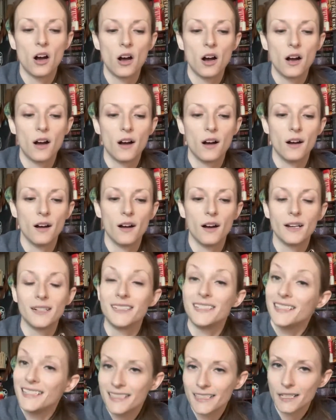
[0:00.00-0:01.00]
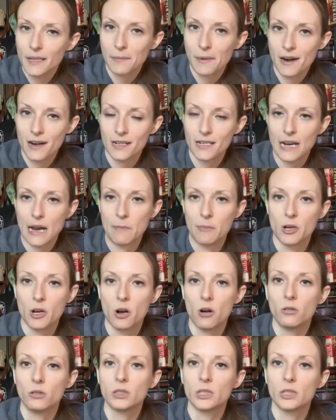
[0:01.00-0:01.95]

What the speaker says: a decent amount of time ago,